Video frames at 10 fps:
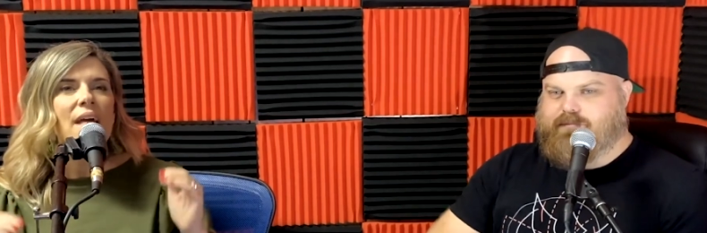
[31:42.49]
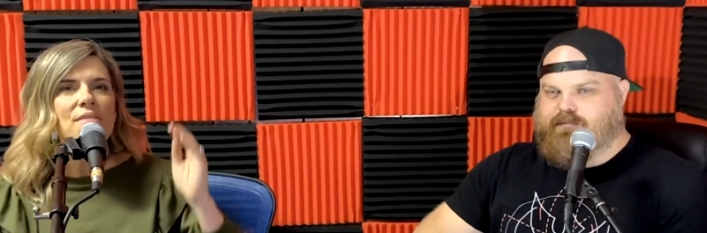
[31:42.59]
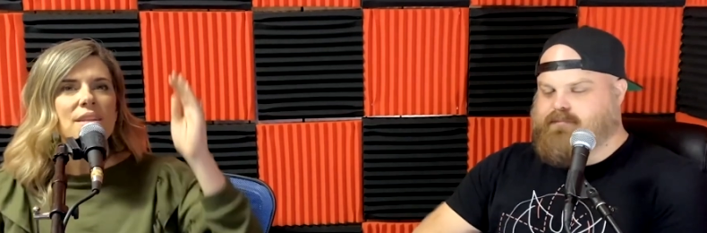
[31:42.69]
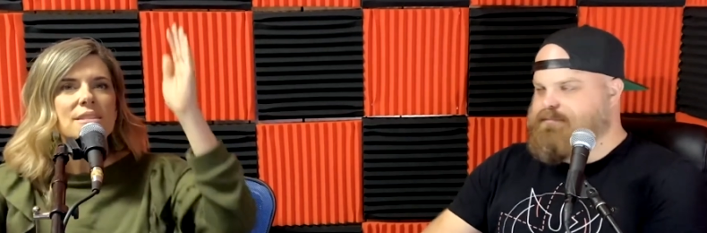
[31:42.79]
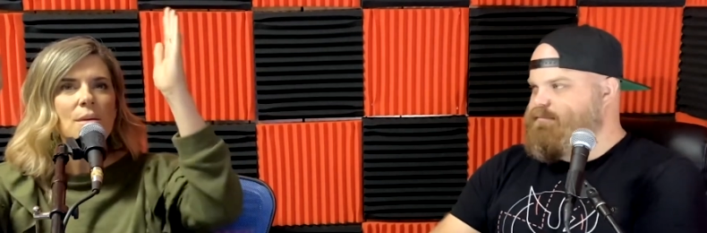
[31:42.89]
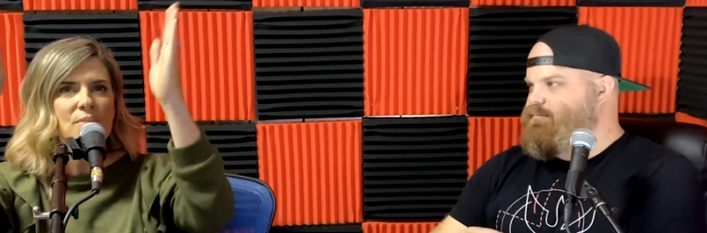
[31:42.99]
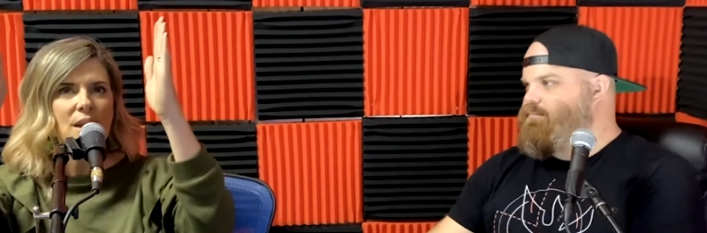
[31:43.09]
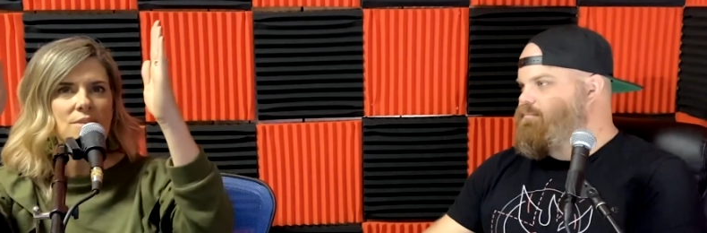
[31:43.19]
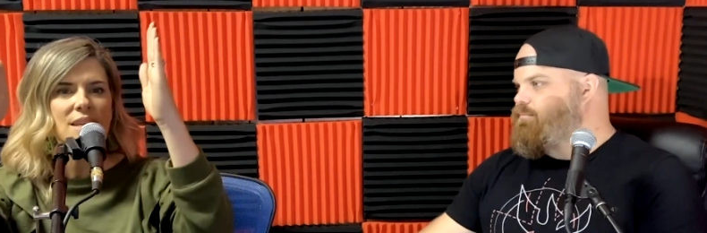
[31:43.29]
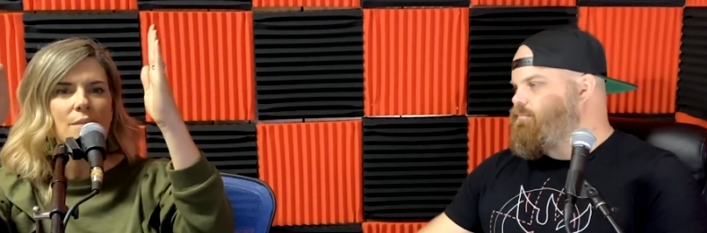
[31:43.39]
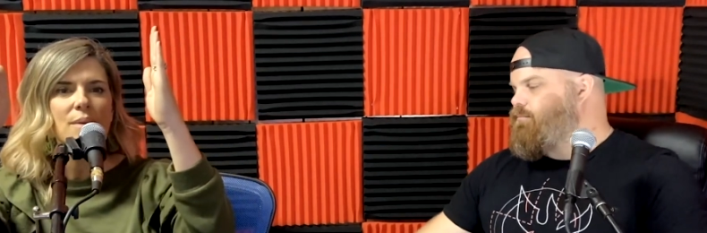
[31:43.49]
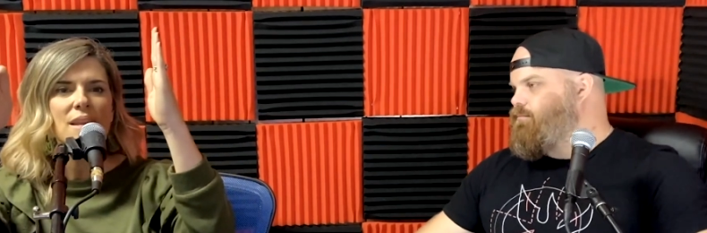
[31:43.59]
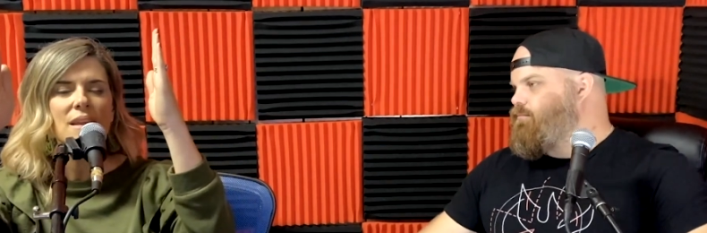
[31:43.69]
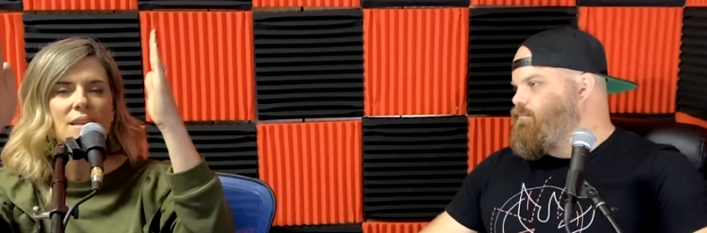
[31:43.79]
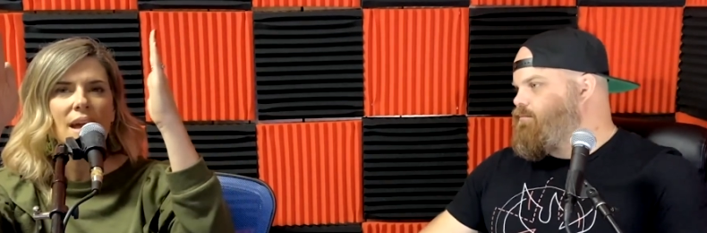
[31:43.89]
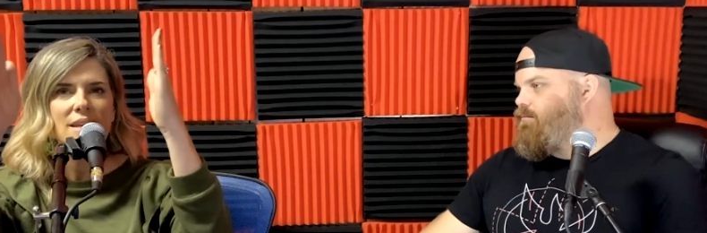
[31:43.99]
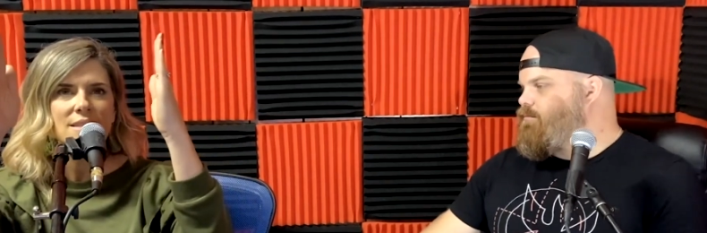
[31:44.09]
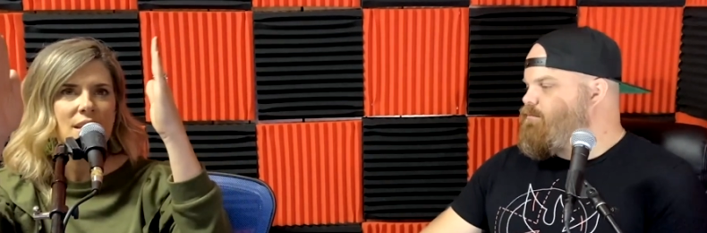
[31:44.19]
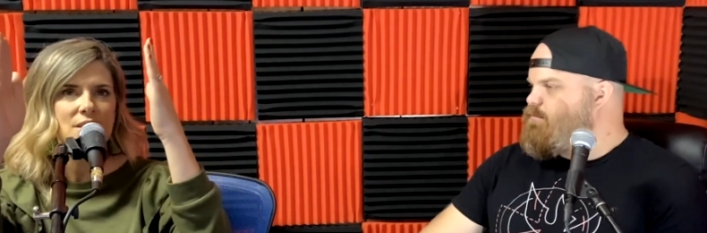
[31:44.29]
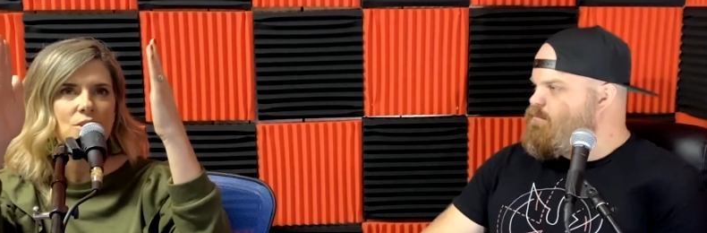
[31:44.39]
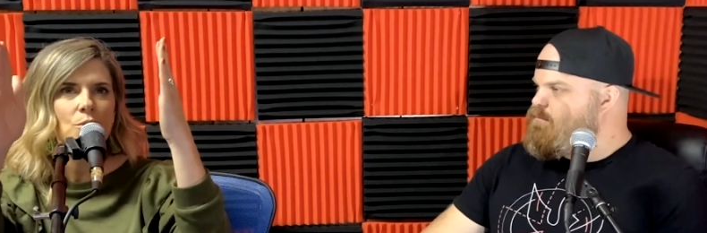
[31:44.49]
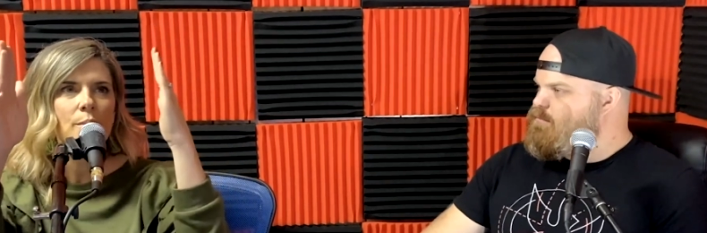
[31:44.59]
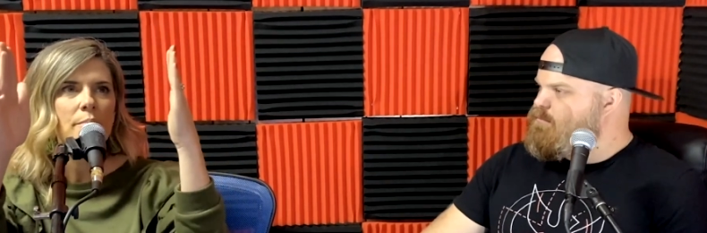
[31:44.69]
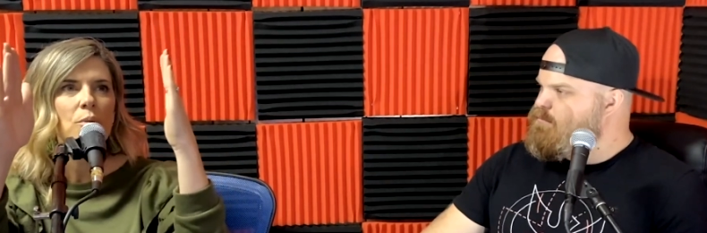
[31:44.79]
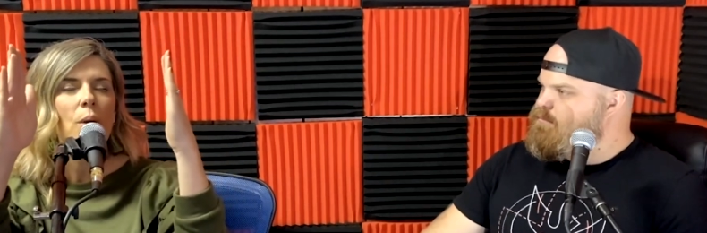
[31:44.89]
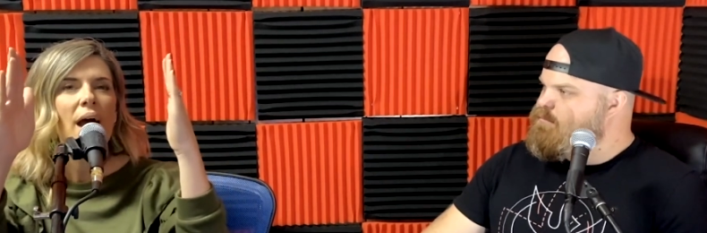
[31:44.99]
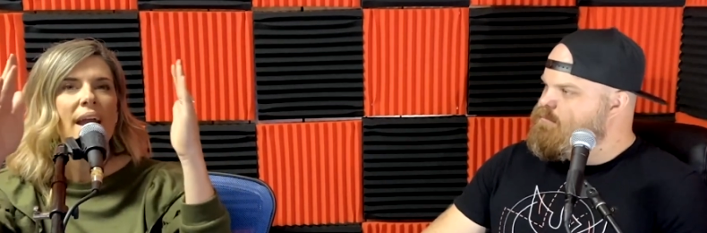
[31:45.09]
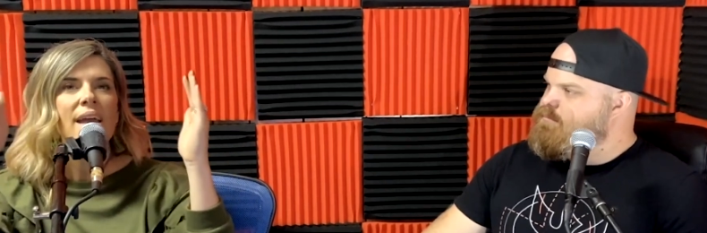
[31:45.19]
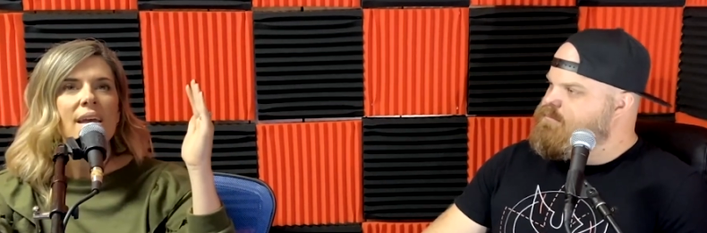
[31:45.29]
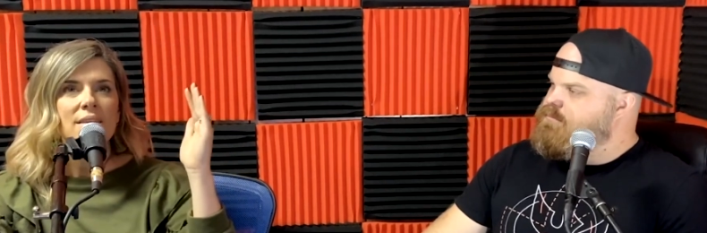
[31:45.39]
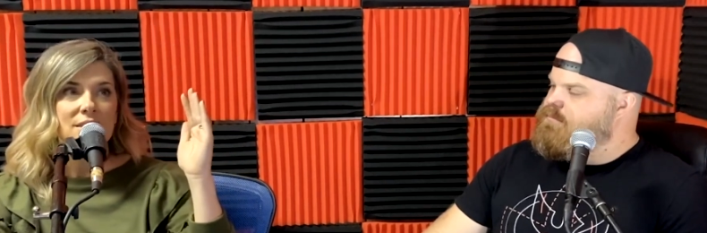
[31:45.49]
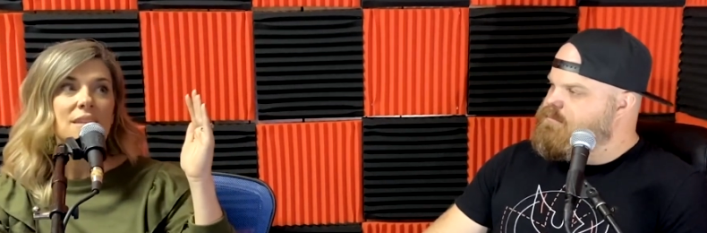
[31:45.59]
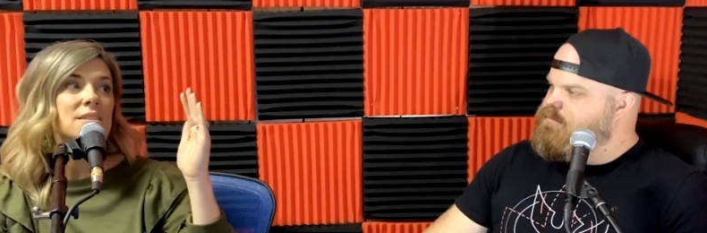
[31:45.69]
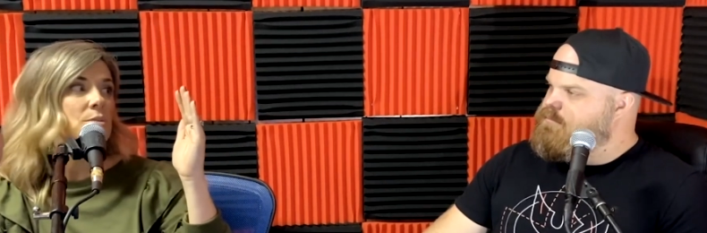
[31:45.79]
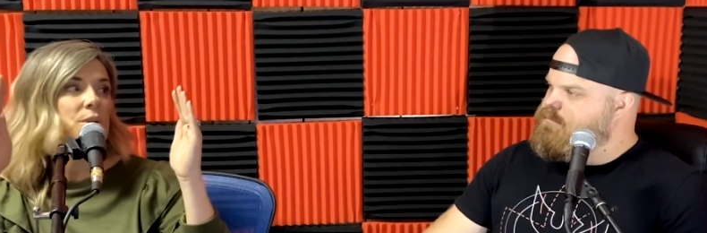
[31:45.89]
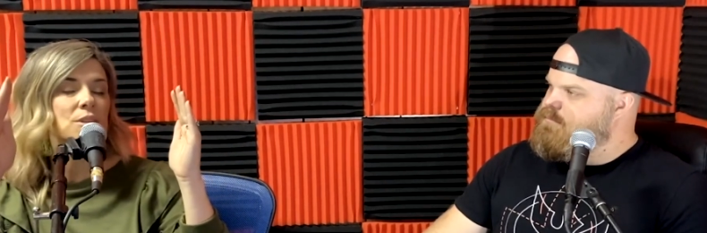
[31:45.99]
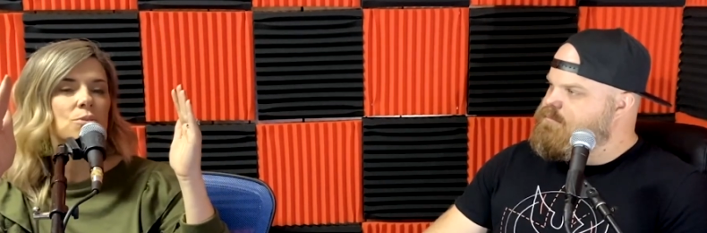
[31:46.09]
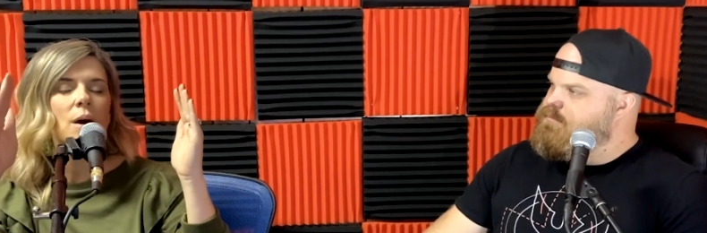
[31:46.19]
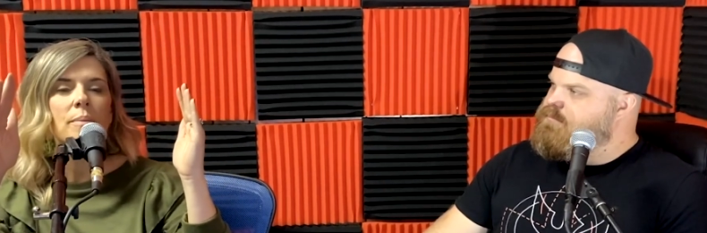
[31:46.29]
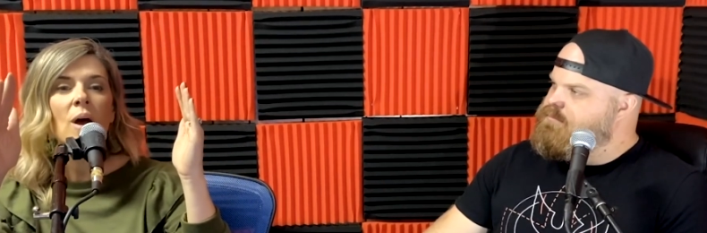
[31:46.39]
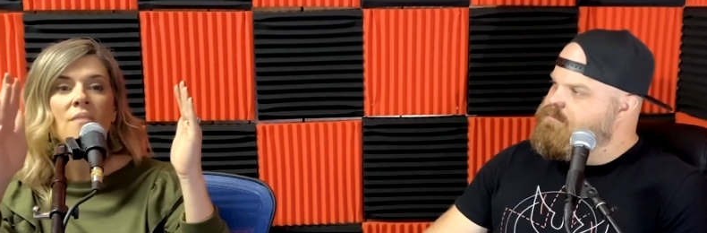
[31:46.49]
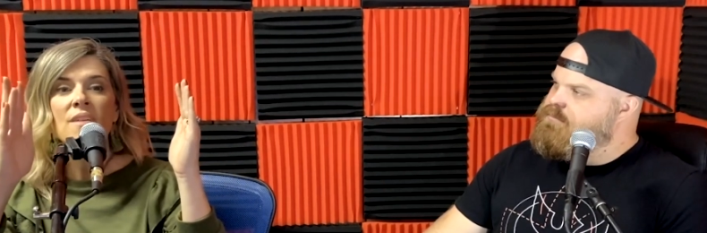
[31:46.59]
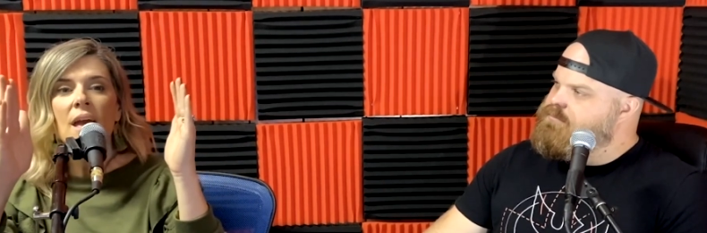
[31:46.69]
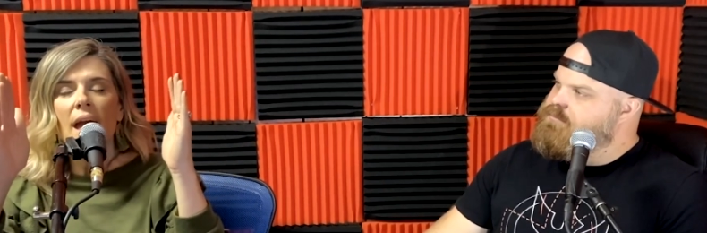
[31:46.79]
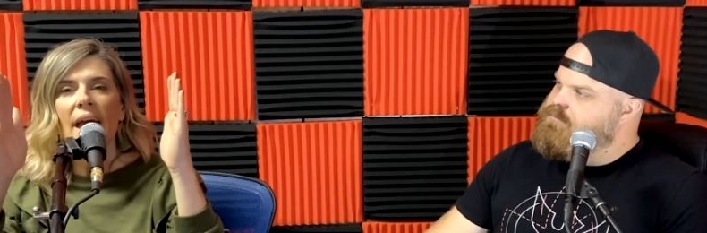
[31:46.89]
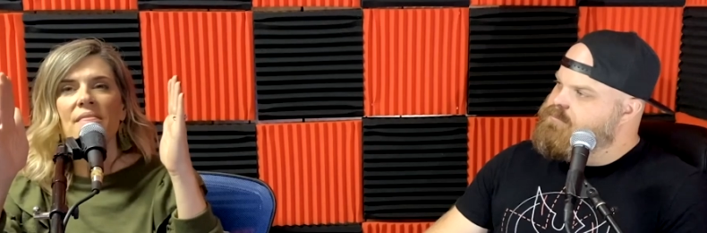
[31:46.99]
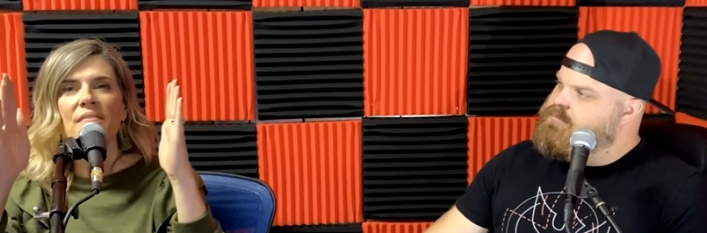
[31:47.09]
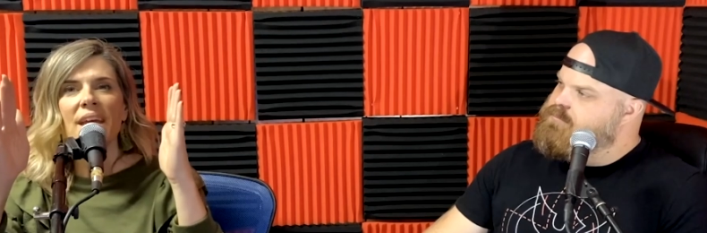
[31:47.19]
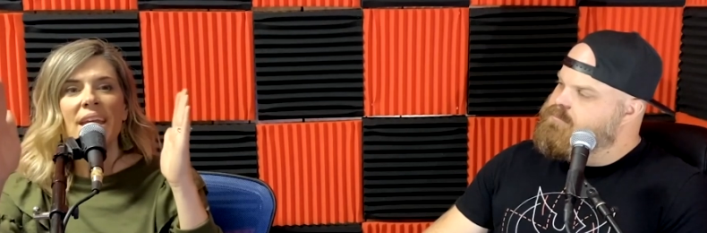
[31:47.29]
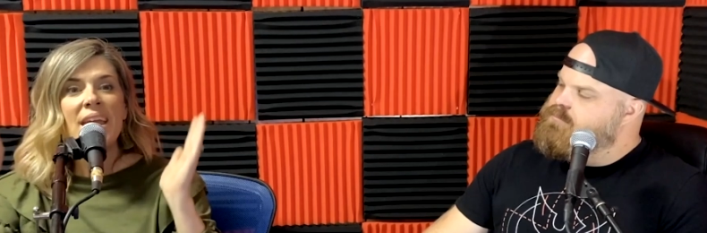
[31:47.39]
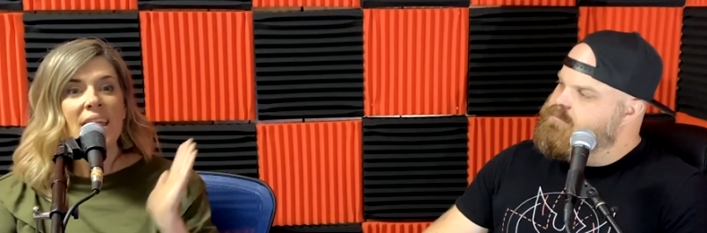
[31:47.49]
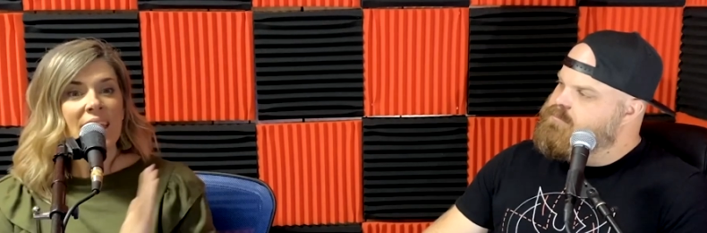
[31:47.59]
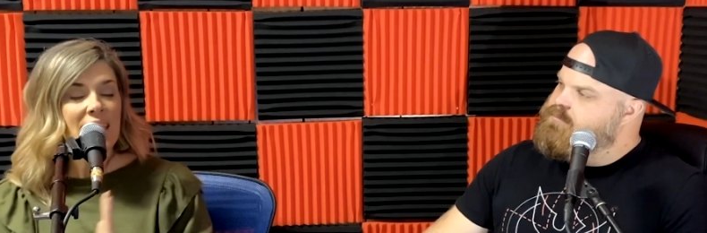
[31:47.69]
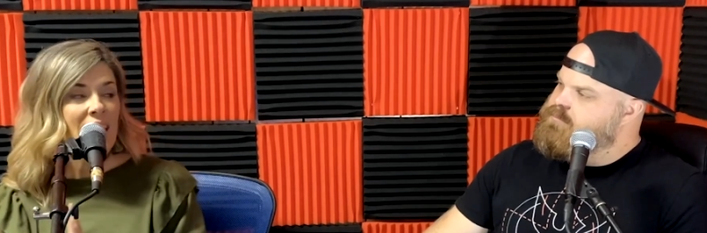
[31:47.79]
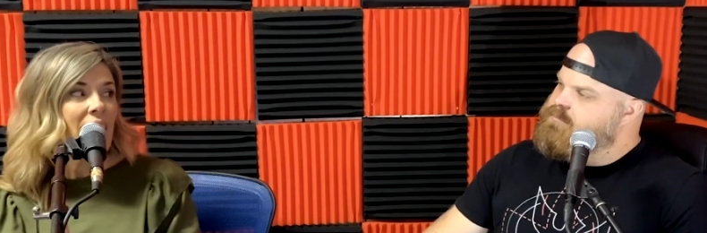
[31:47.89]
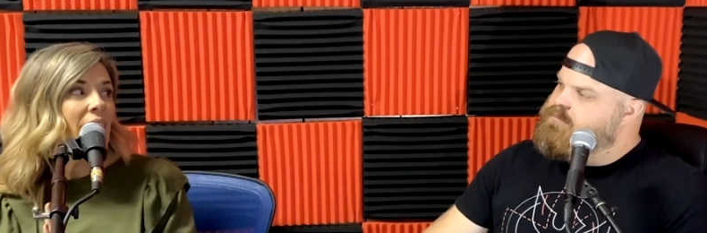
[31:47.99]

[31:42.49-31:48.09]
Speaker 1: And then something else came in nice. And I don't remember why. See, cause I really do lop it off. And then